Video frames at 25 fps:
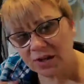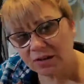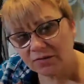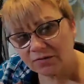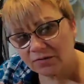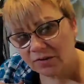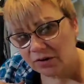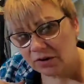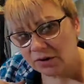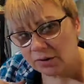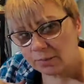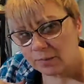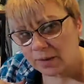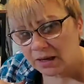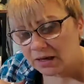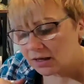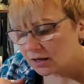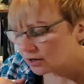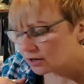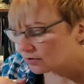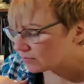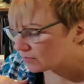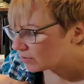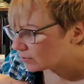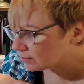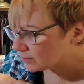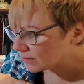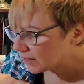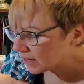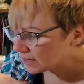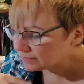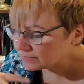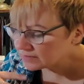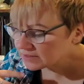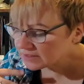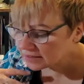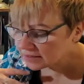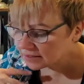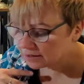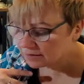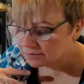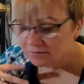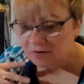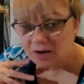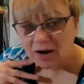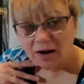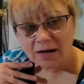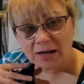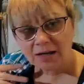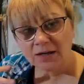because there's not very many of them
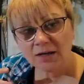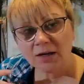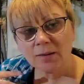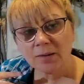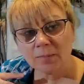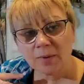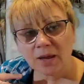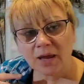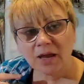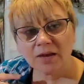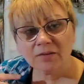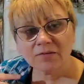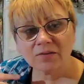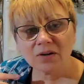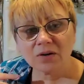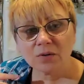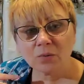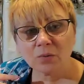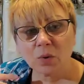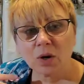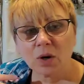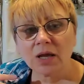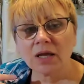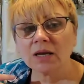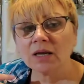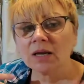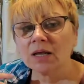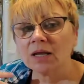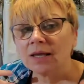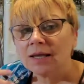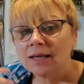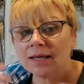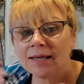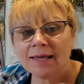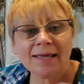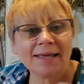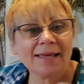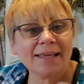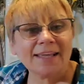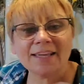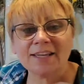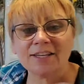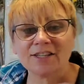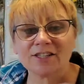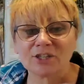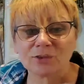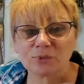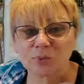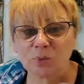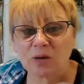left. And if I end up having one
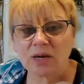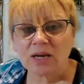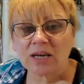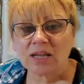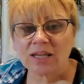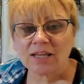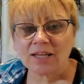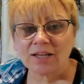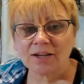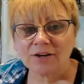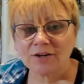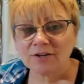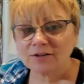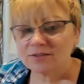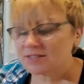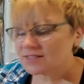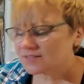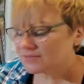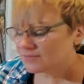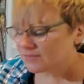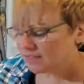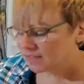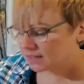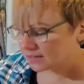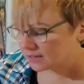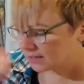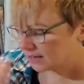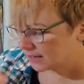in 20